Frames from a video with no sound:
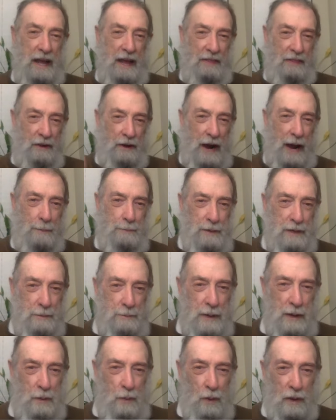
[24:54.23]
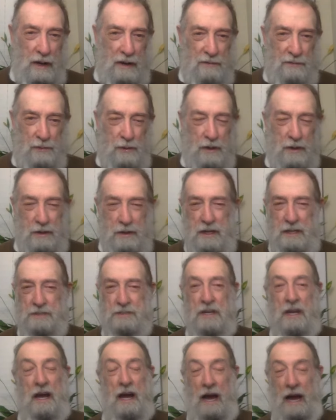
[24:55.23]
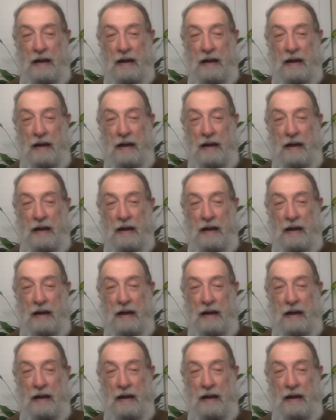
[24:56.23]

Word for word: and there happened to be one at Fort Hood's.